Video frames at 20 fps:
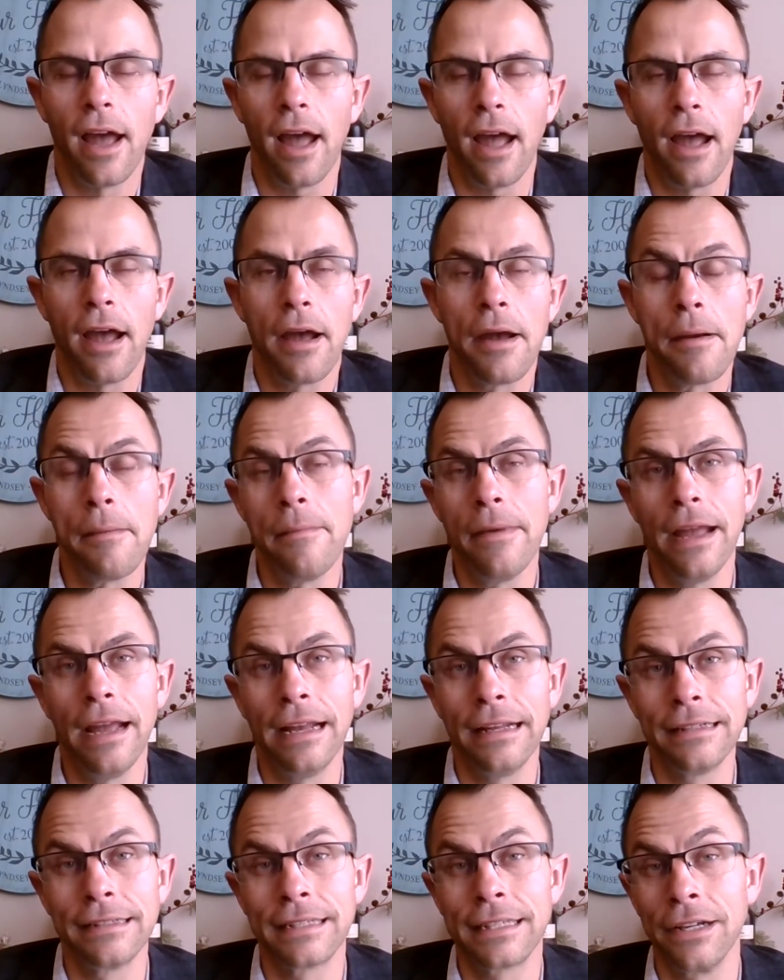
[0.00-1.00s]

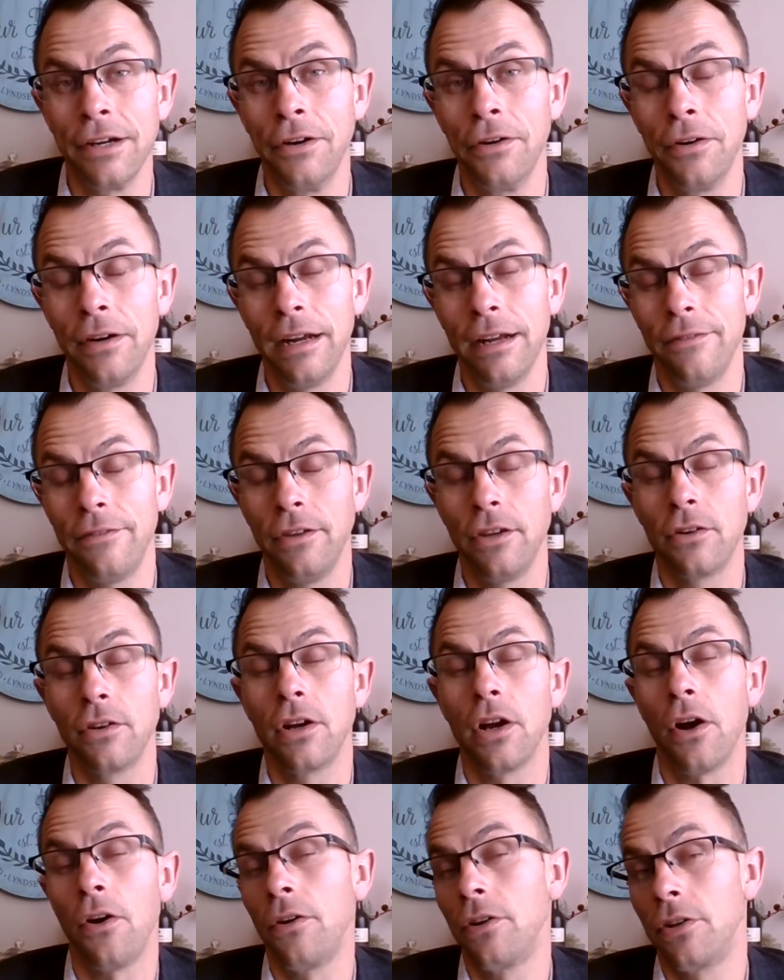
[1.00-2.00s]
And so if you
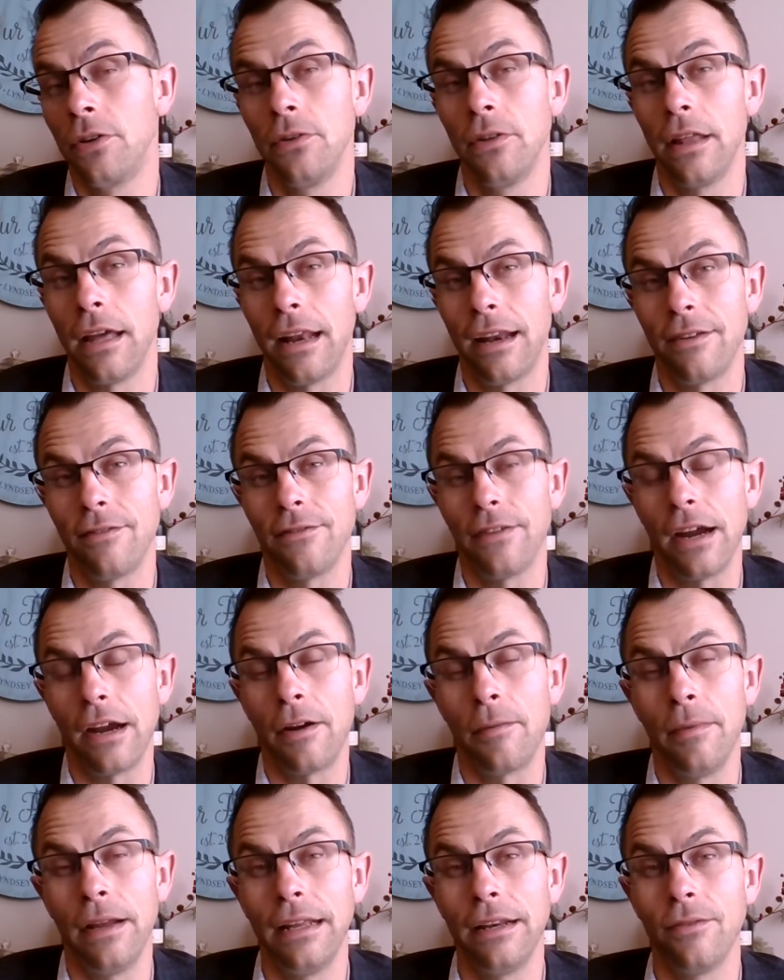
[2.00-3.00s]
go to that
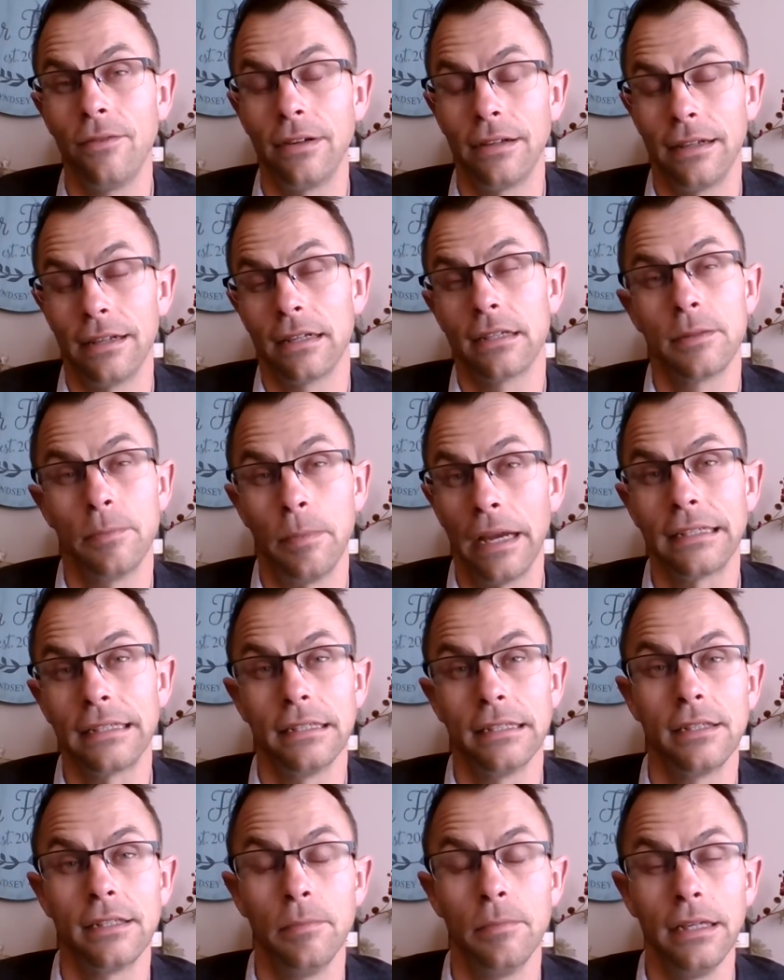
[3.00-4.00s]
environment, well, expect
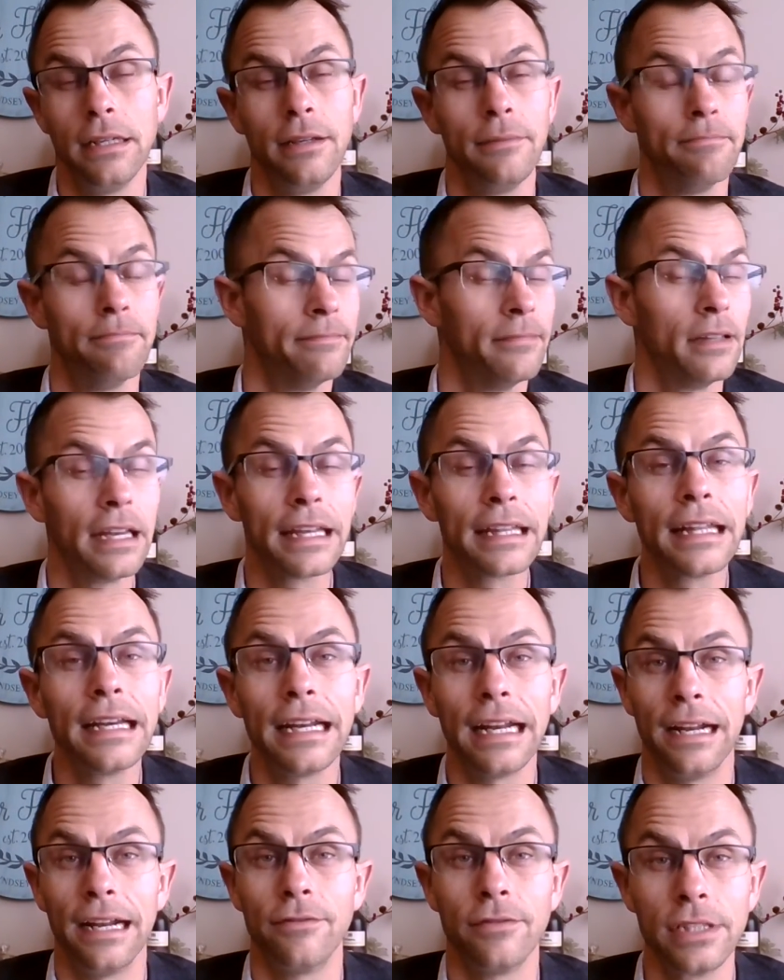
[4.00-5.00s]
it to be like
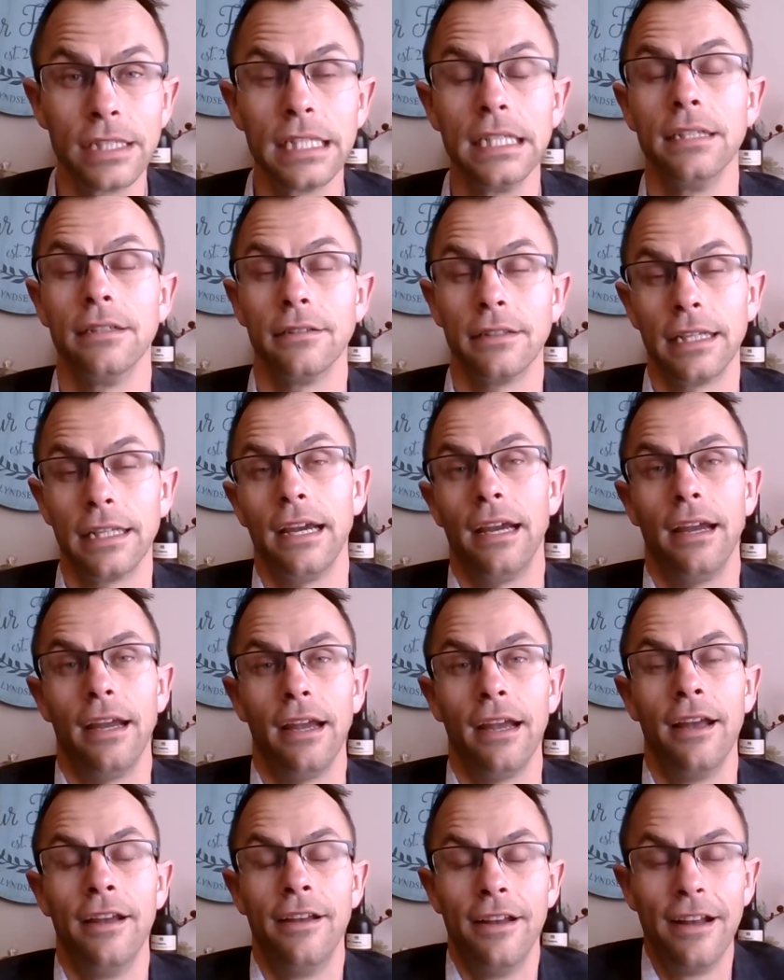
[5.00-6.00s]
that every single day.